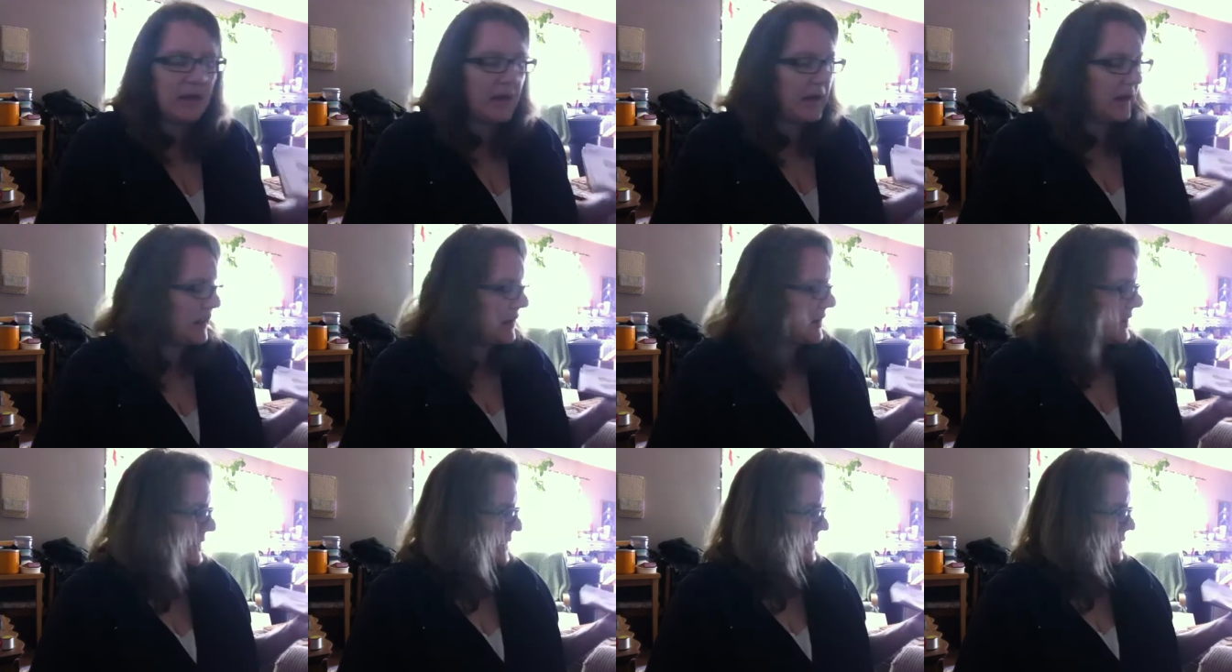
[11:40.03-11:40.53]

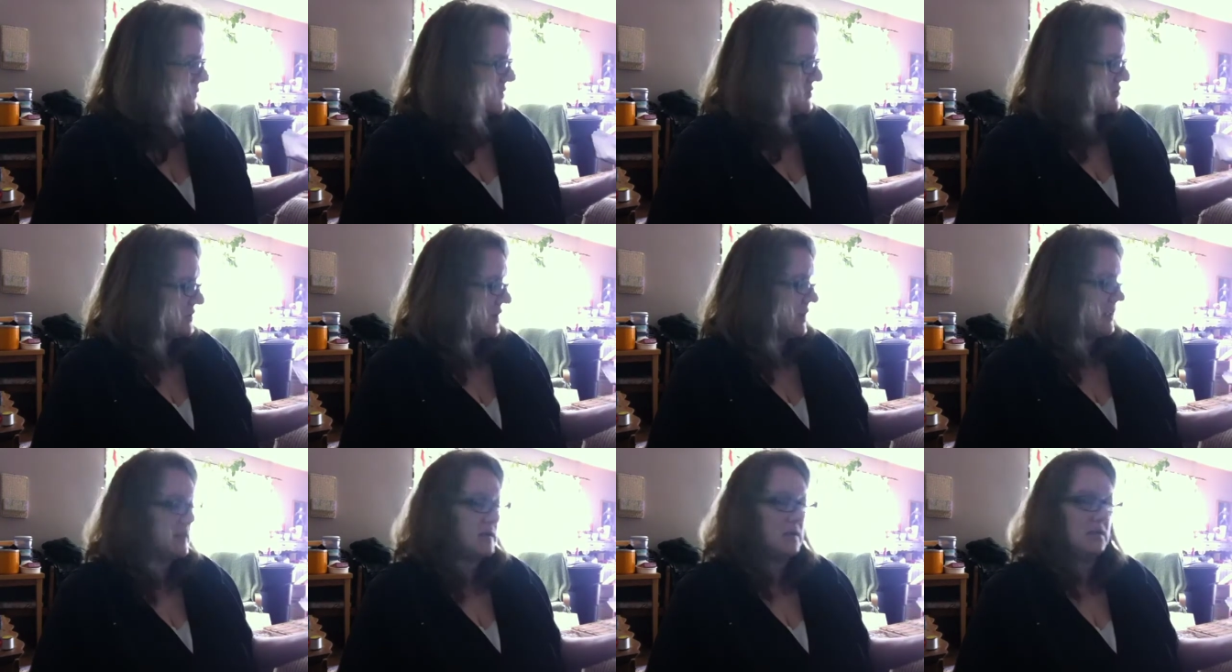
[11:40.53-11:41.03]
And I am
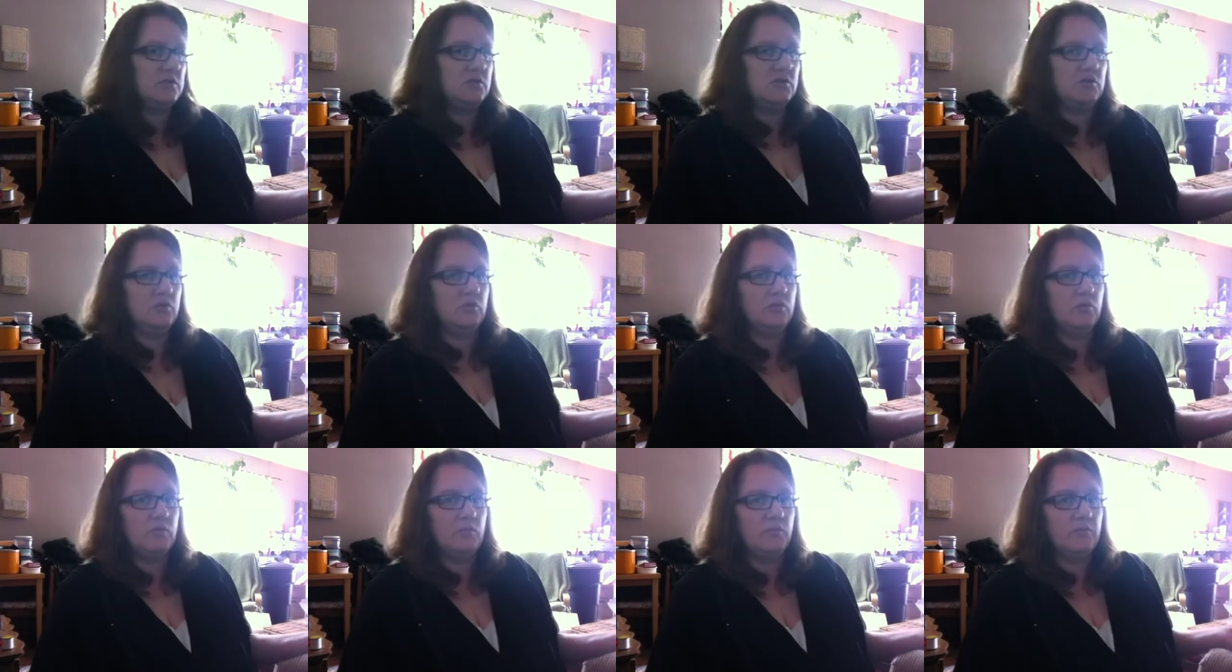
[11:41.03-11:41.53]
attracted
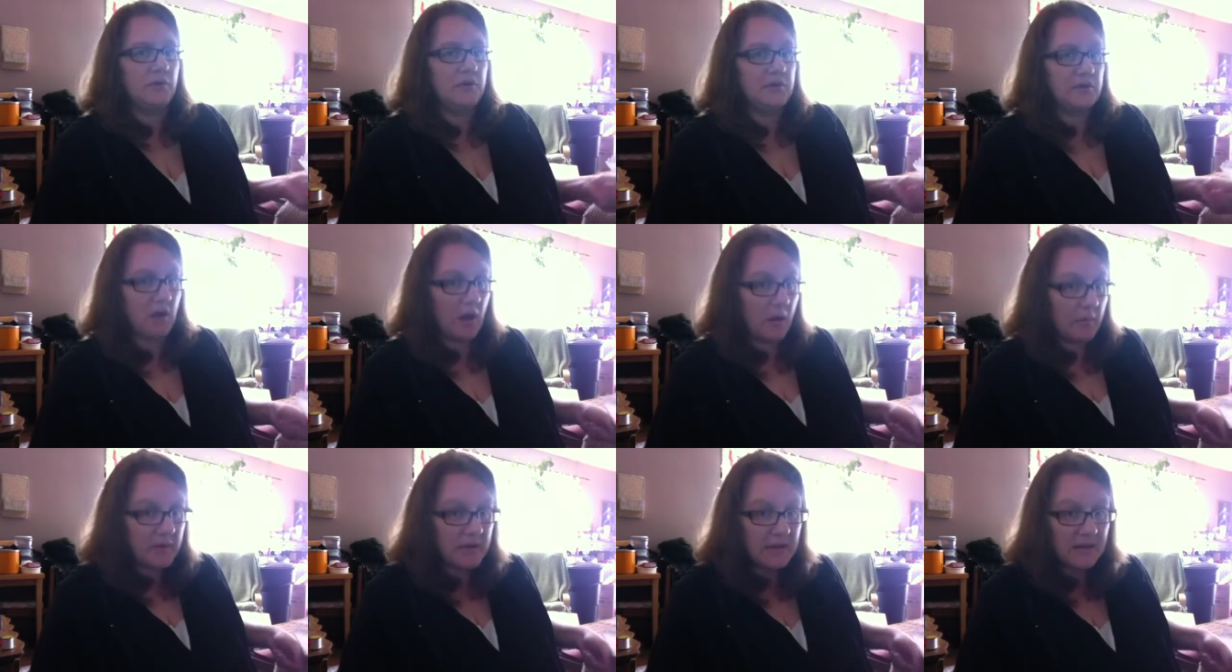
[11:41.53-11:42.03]
to
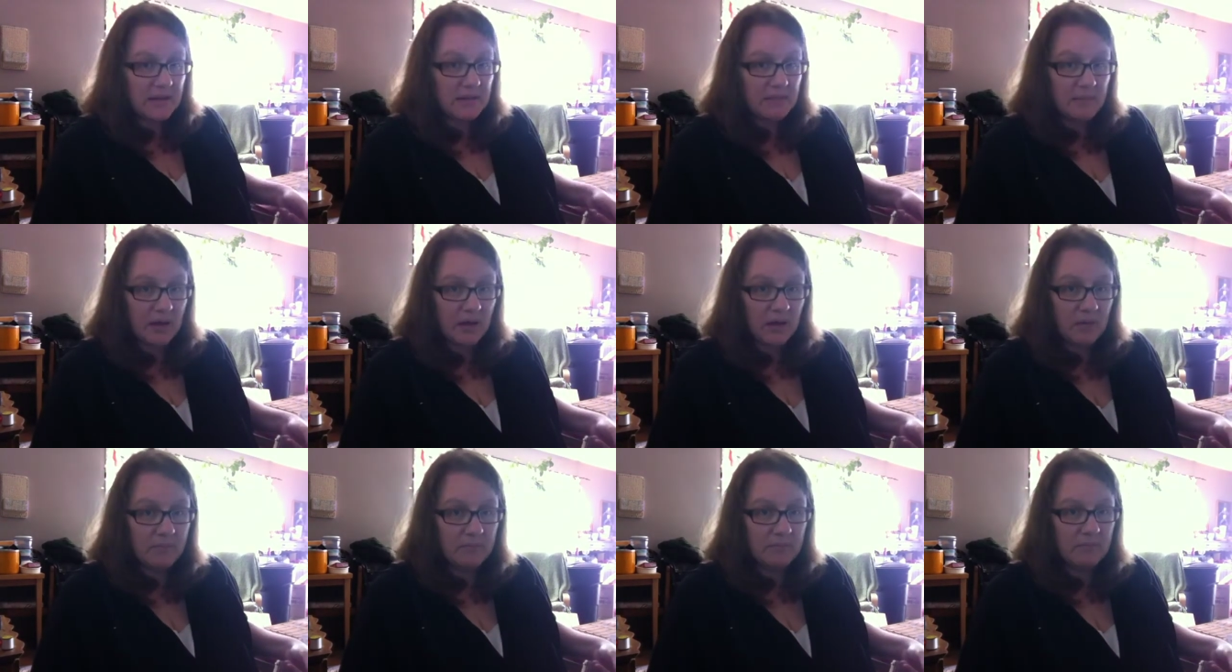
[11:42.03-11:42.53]
predominantly
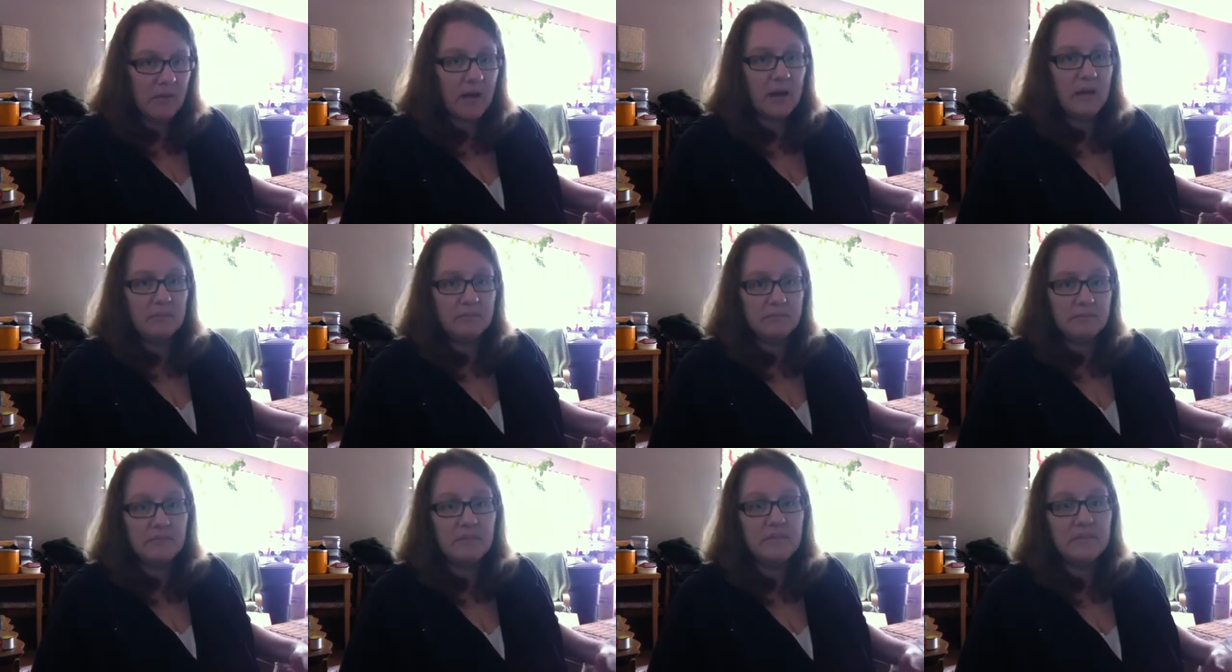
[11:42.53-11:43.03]
male,
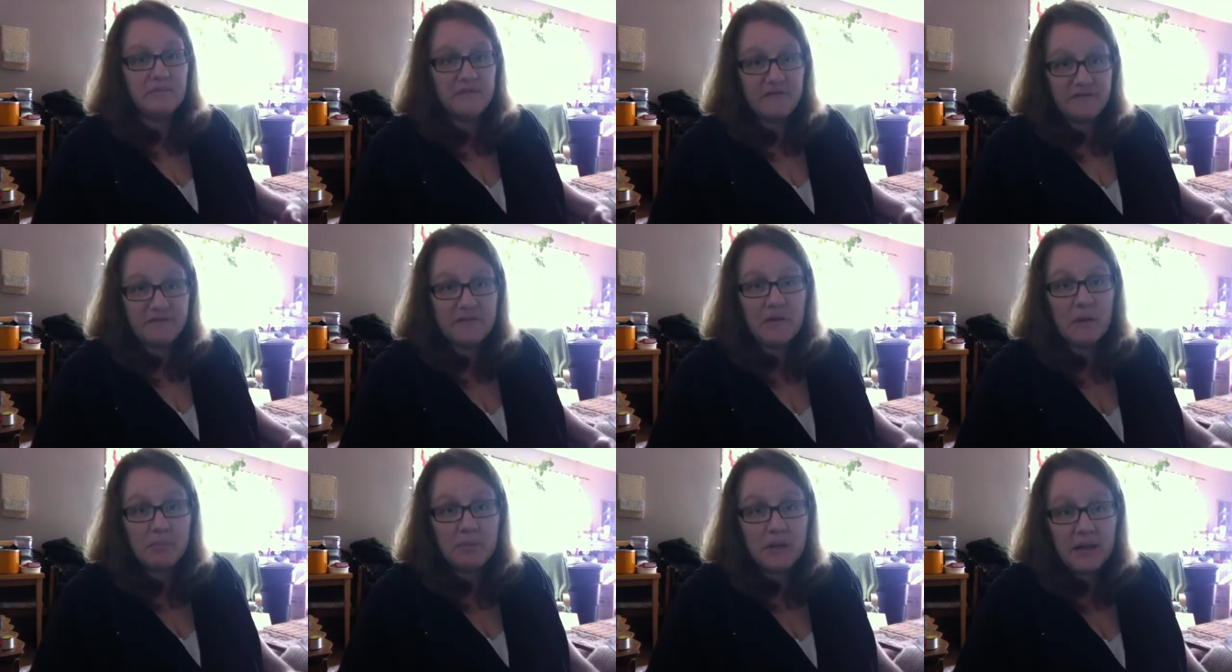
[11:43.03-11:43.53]
well,
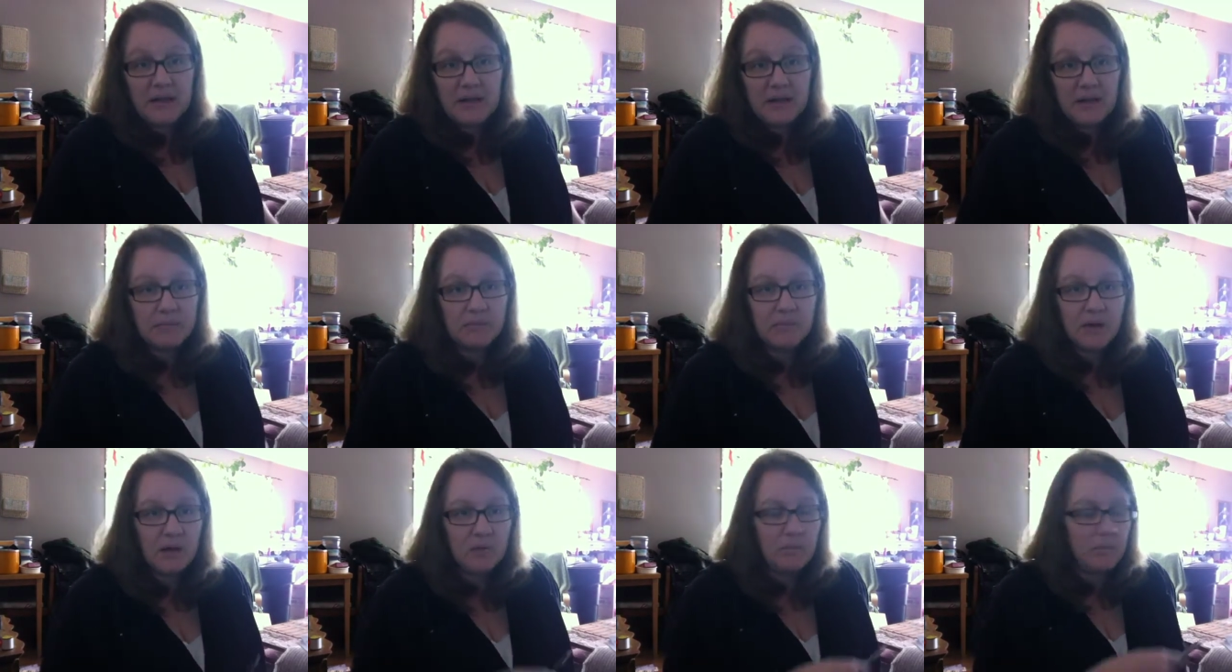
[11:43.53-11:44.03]
completely
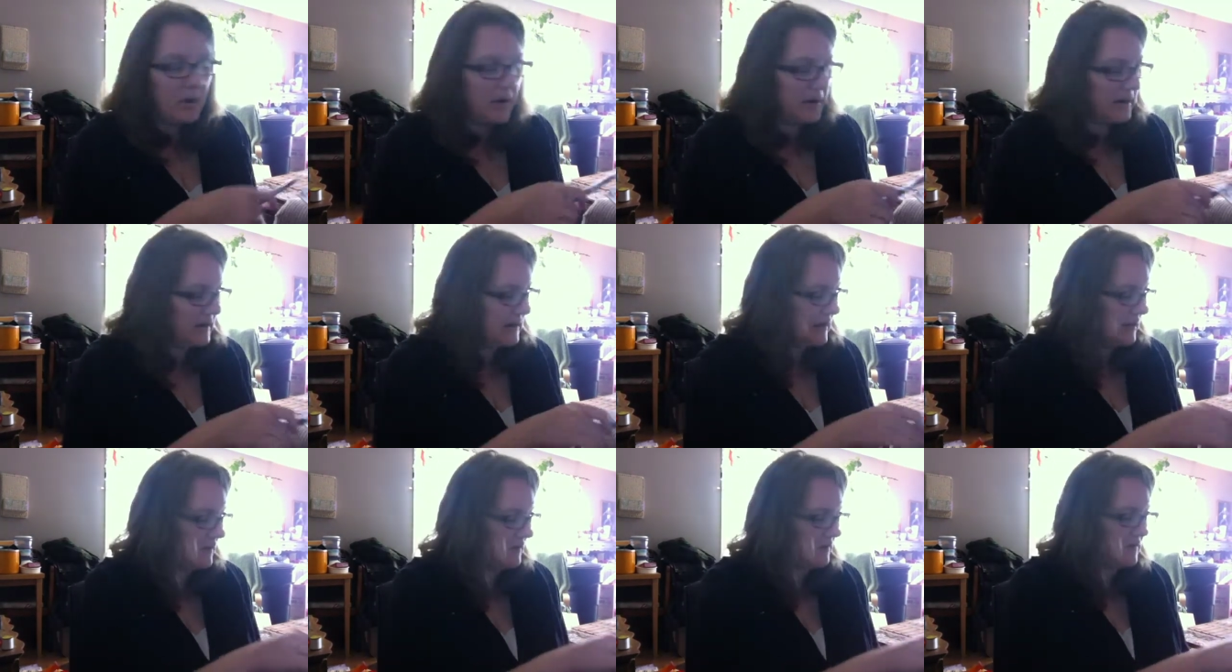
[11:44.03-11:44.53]
male
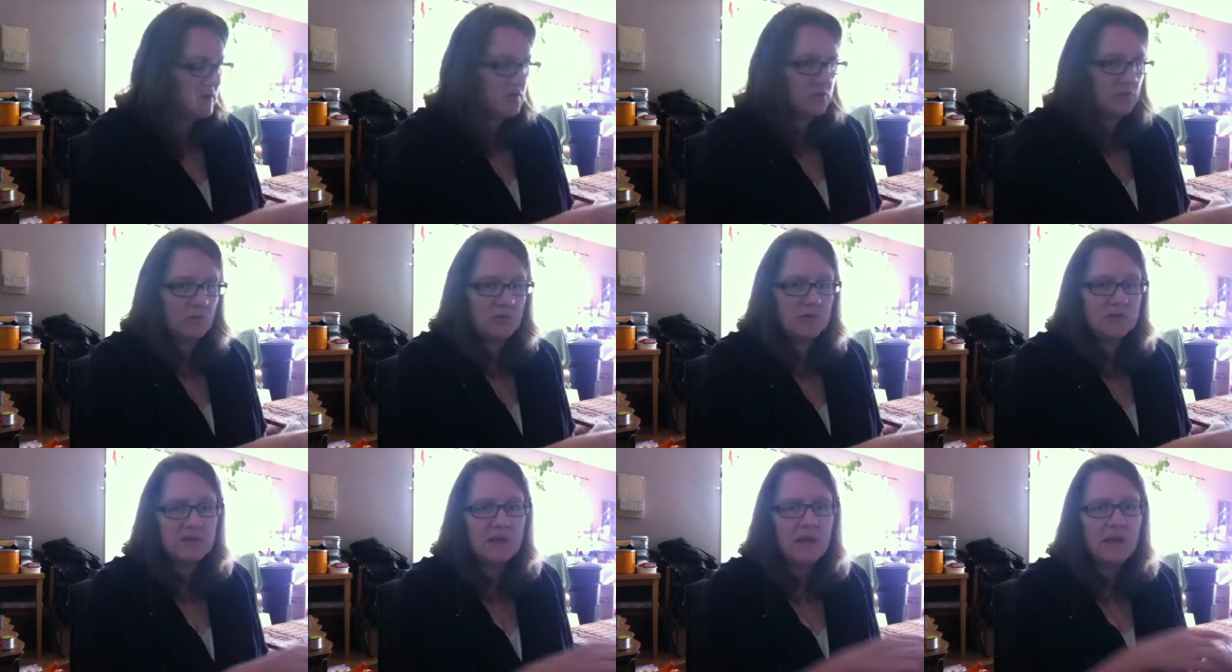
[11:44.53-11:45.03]
bodied
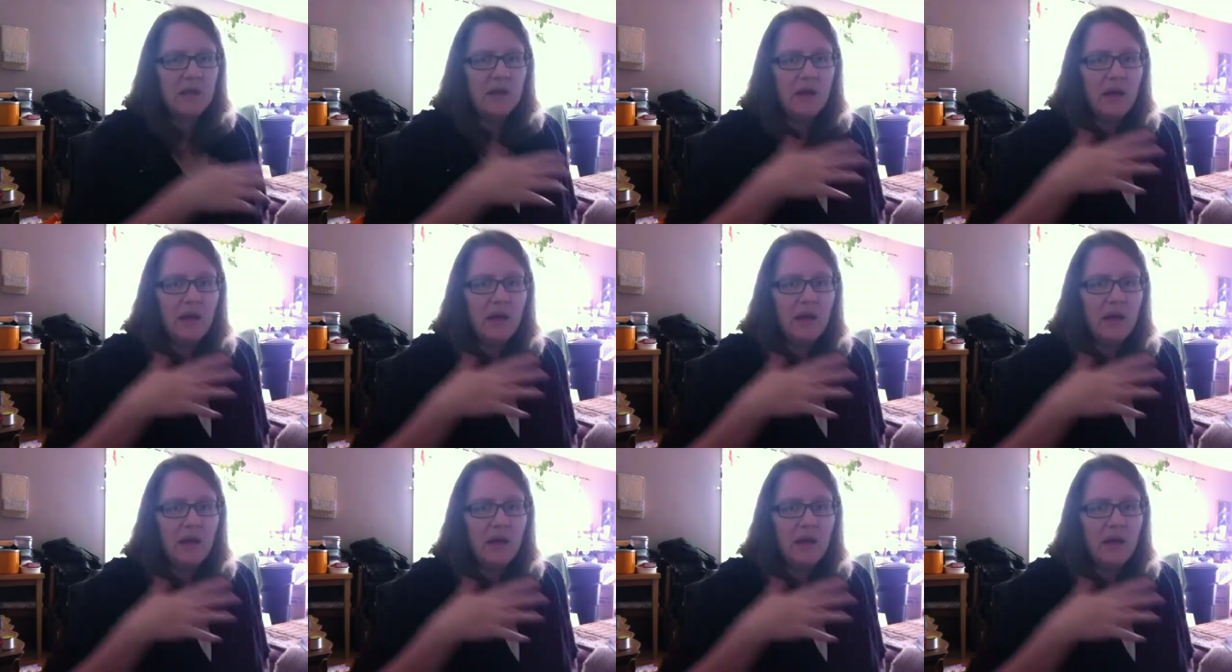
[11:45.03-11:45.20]
individuals.